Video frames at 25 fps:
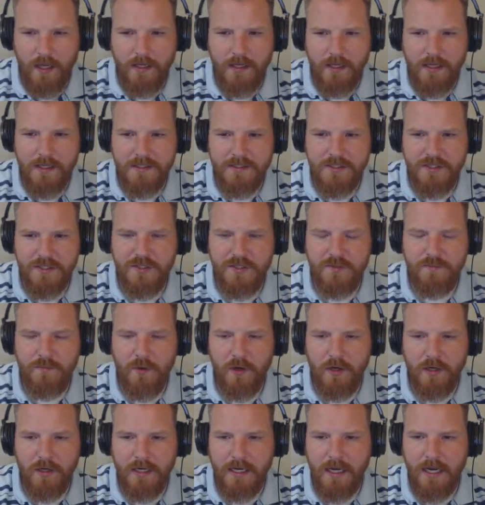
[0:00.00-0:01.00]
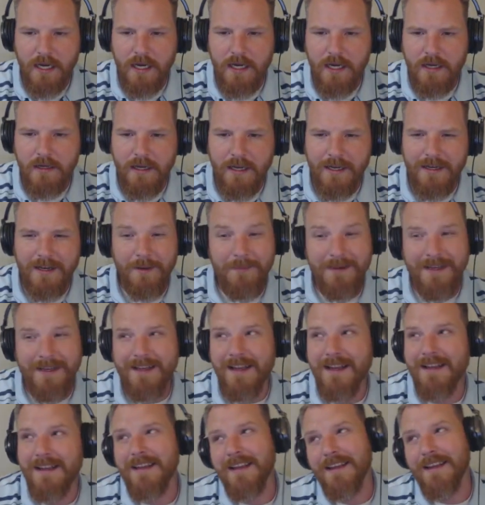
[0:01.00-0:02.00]
He's a smart guy, and I mean,
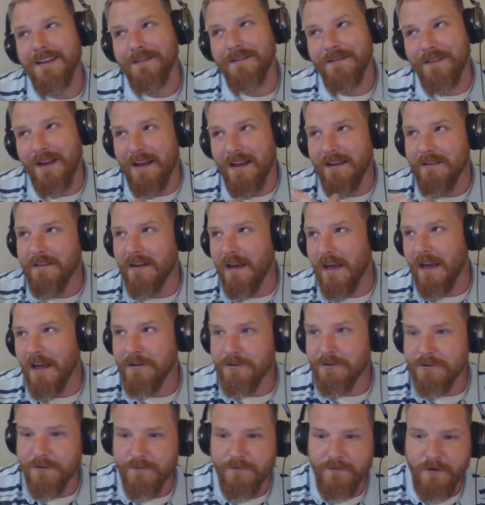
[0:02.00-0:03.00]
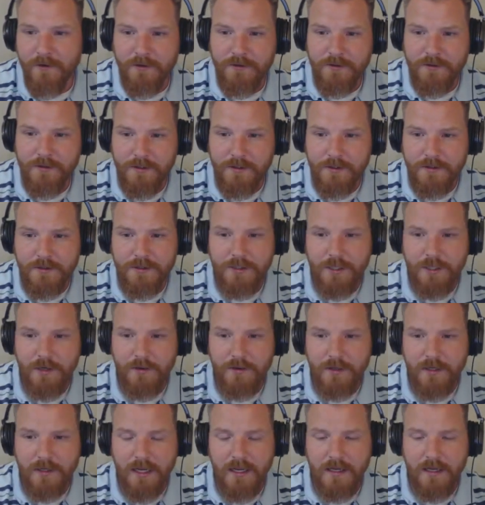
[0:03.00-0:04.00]
like, I hate to refer to the show
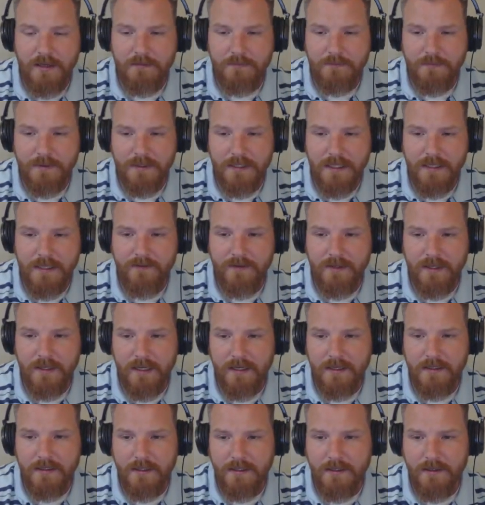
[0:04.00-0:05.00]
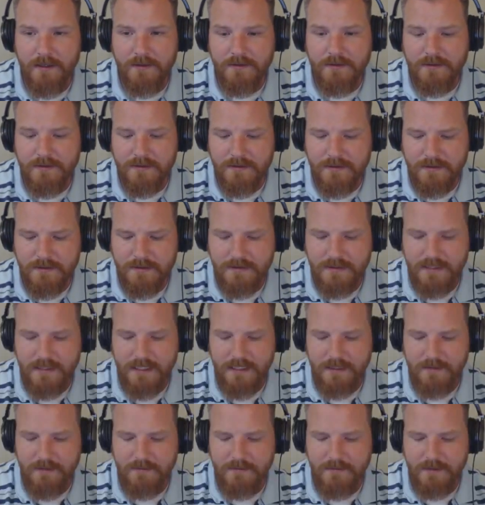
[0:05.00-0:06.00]
tonight, but even like
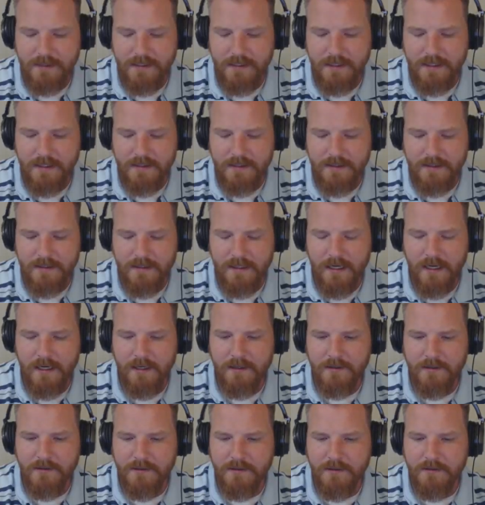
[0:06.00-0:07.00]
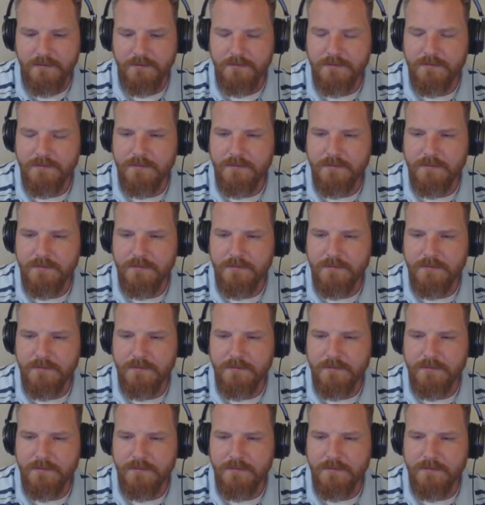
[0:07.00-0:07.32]
Tim in the diary room.